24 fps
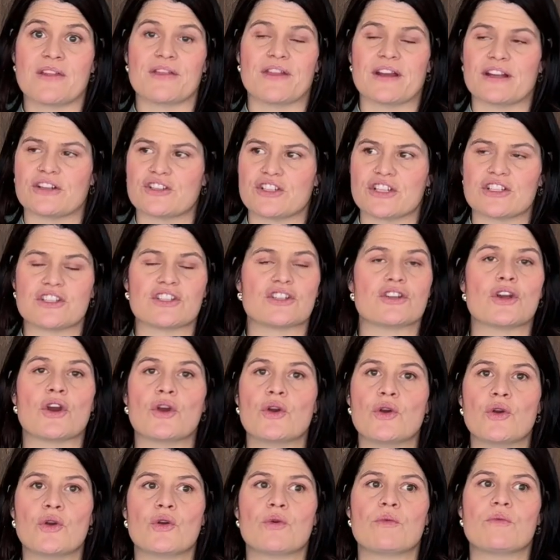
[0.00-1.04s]
They're just
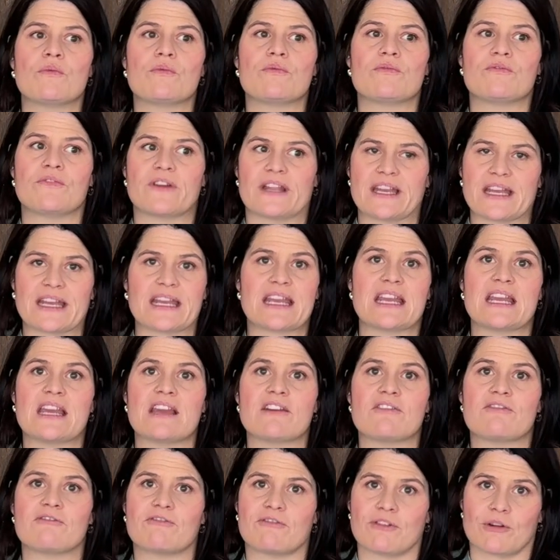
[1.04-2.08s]
too
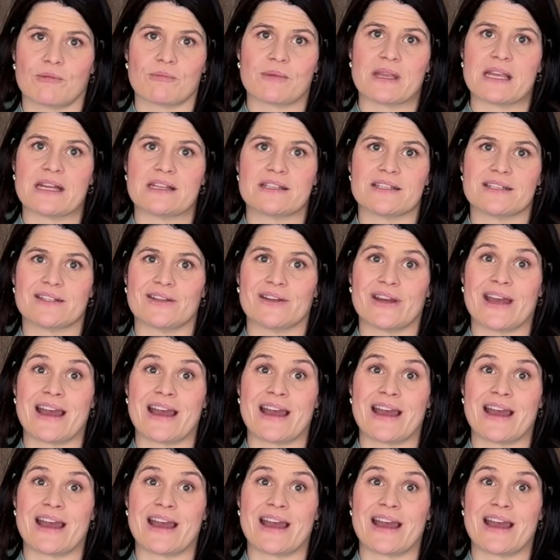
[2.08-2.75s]
finicky for me to